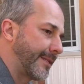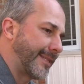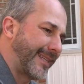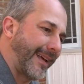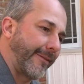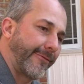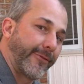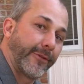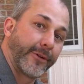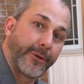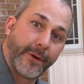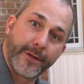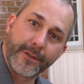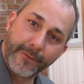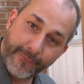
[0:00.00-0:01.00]
set for a
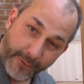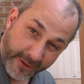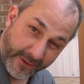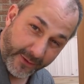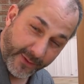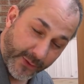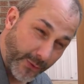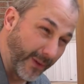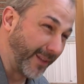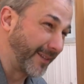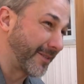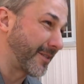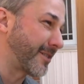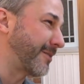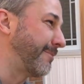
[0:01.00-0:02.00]
traditional 42 inch railing
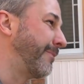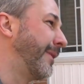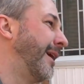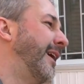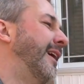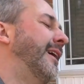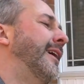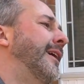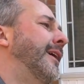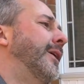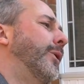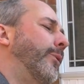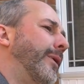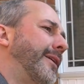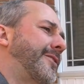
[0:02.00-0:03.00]
system,
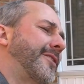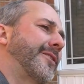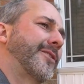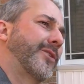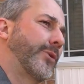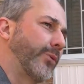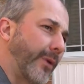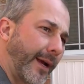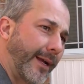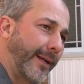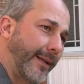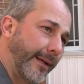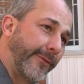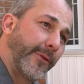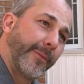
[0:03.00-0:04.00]
which is great
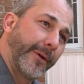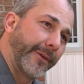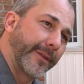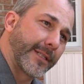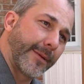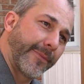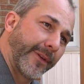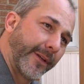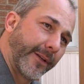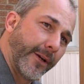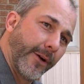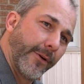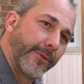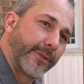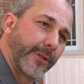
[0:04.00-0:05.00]
if you're building something to
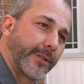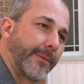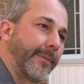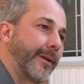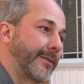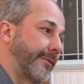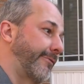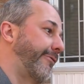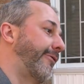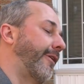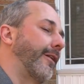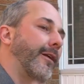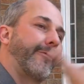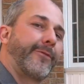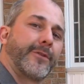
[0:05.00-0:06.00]
code so somebody doesn't
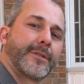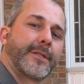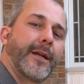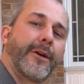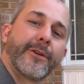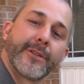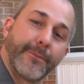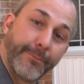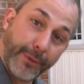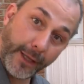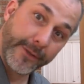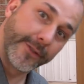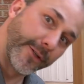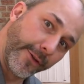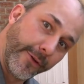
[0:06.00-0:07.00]
fall off your stairs and
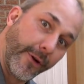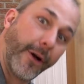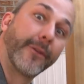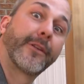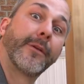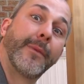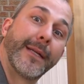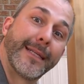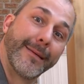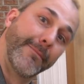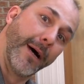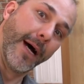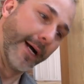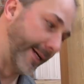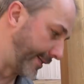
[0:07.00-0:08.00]
plunge to their ultimate
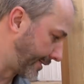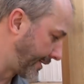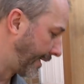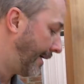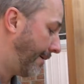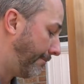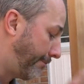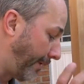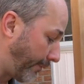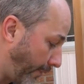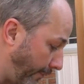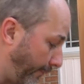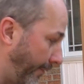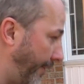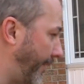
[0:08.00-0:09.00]
demise. But
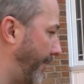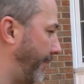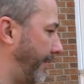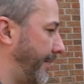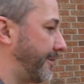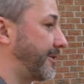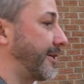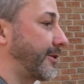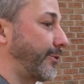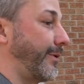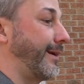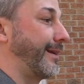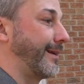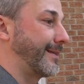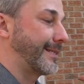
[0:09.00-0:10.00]
what we're doing is just
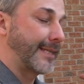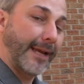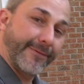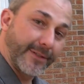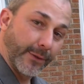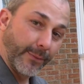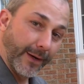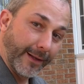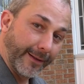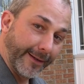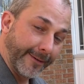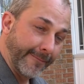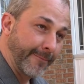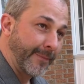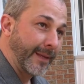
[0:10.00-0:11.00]
creating a safety
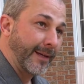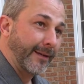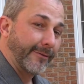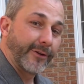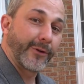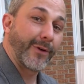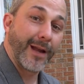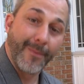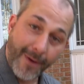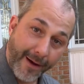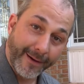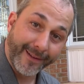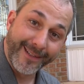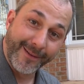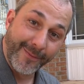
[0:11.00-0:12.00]
railing for grandma
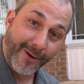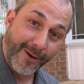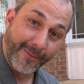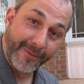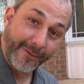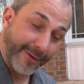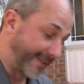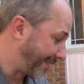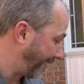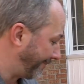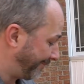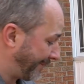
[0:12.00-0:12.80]
to come home to visit.